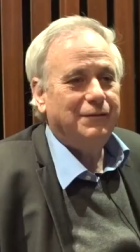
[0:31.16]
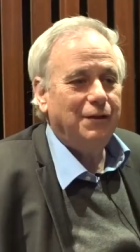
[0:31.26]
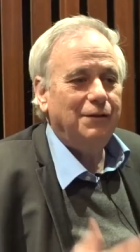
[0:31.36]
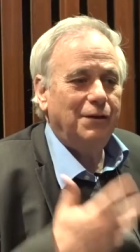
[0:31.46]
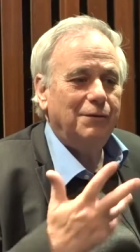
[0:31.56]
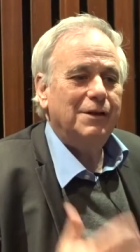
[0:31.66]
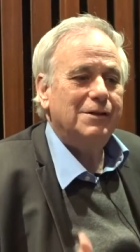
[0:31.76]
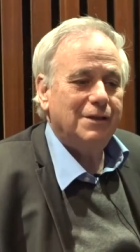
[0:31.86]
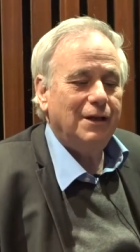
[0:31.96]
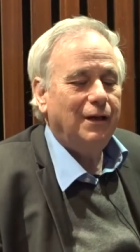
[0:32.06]
There
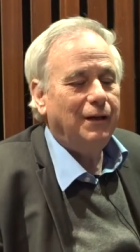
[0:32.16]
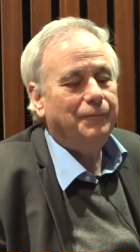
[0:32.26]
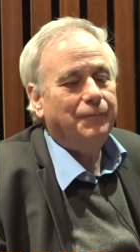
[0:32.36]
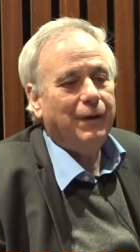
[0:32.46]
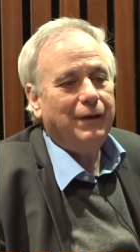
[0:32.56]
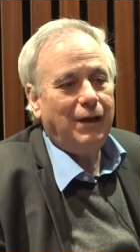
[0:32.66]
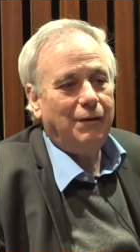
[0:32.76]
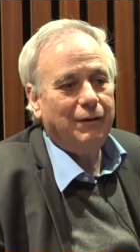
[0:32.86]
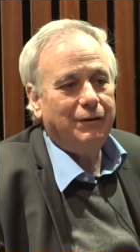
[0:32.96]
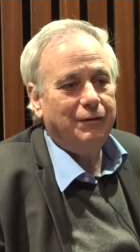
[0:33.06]
is a
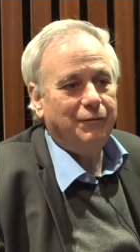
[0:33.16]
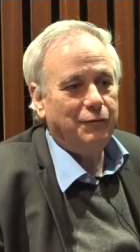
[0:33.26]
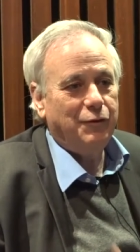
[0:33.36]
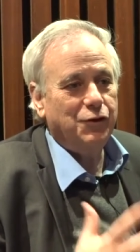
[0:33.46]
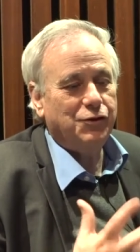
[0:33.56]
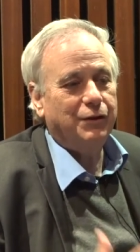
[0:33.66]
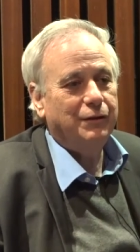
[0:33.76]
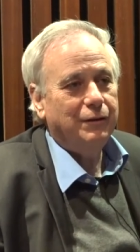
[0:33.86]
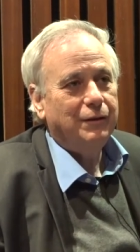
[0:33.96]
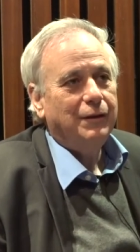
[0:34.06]
narrative, a
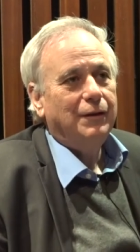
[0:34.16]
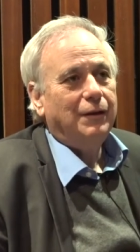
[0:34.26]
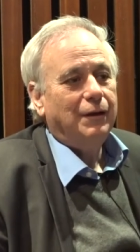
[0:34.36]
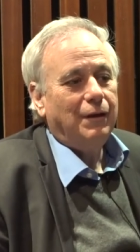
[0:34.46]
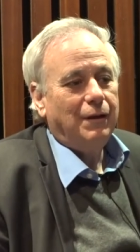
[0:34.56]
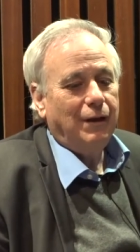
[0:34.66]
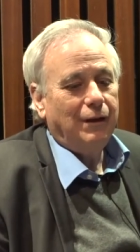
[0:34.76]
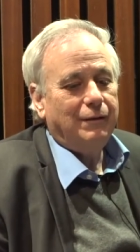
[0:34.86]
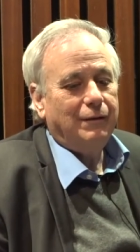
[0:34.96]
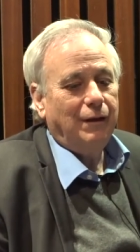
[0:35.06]
version,
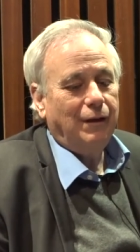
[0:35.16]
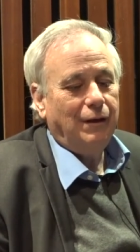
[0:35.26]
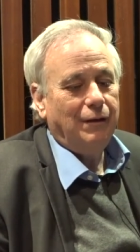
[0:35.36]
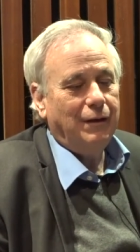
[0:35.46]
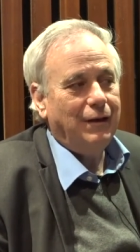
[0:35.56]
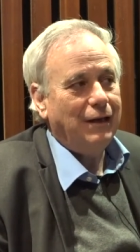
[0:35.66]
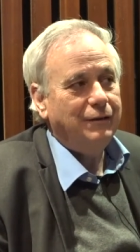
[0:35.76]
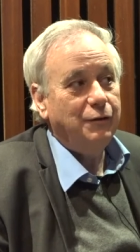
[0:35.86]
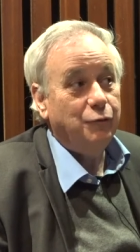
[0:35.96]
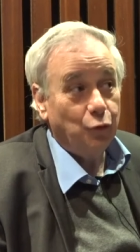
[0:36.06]
that the
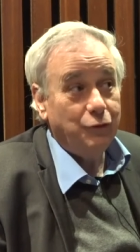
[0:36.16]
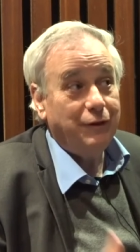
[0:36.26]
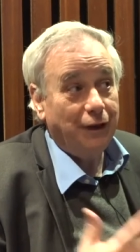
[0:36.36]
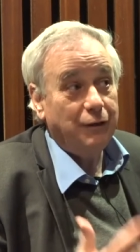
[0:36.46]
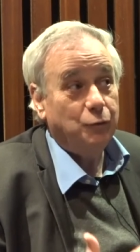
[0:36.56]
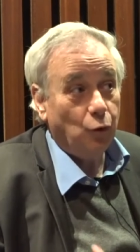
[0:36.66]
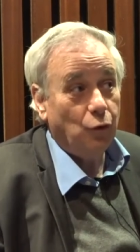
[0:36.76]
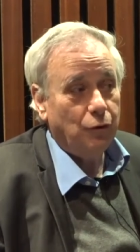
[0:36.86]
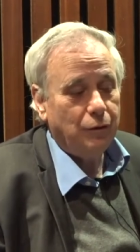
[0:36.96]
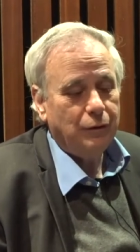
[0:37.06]
1948
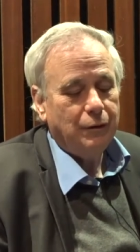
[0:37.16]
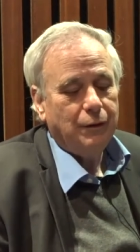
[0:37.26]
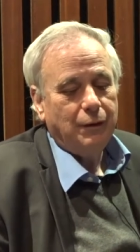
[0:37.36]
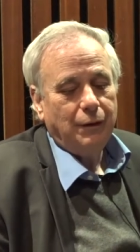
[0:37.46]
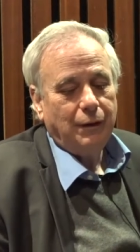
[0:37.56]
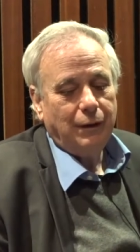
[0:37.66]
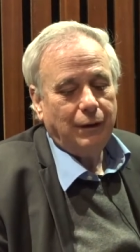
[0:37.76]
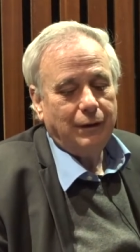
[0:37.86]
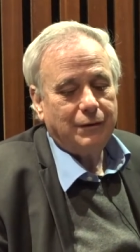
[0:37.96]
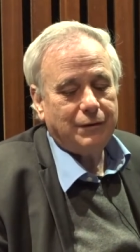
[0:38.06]
war
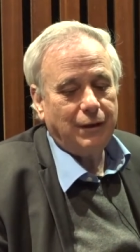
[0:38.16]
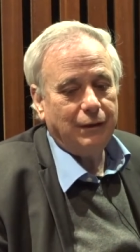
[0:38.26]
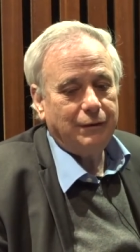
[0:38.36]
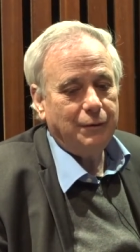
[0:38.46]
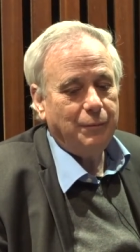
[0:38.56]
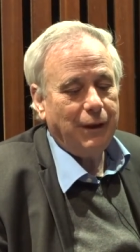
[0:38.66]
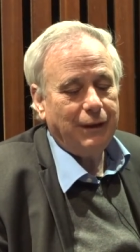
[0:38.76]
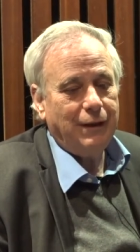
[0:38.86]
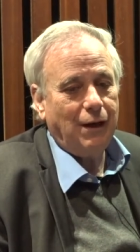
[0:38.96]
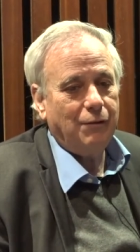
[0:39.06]
started by
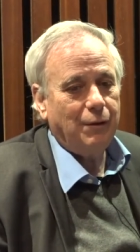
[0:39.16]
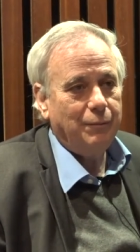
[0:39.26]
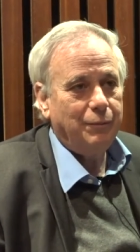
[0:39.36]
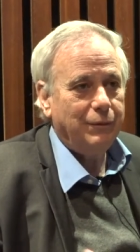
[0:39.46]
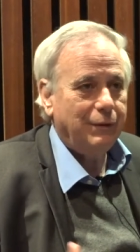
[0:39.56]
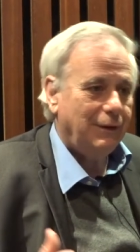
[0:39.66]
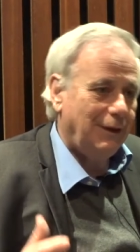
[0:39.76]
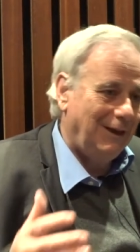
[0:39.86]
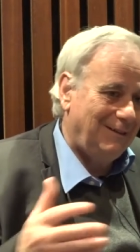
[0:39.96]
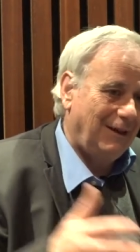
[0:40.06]
an Arab
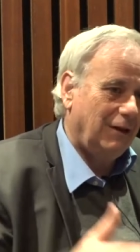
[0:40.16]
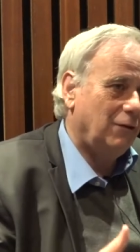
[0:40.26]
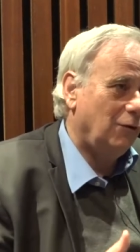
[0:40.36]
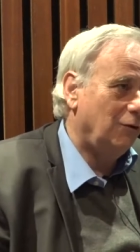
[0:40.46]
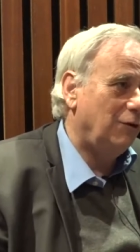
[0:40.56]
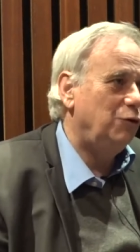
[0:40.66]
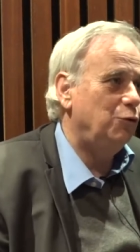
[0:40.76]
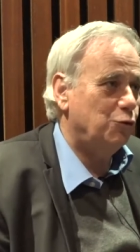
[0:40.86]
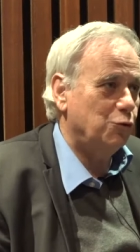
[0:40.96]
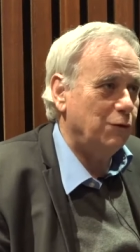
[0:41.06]
attack on the
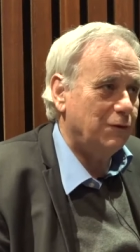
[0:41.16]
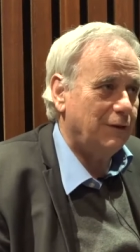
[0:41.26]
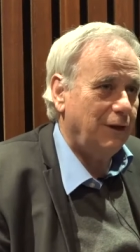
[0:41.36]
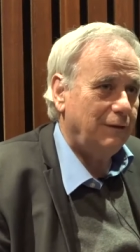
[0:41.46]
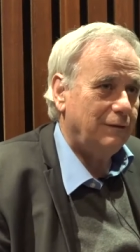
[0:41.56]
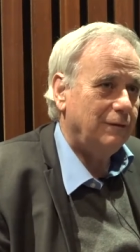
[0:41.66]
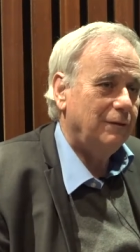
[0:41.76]
new Jewish state,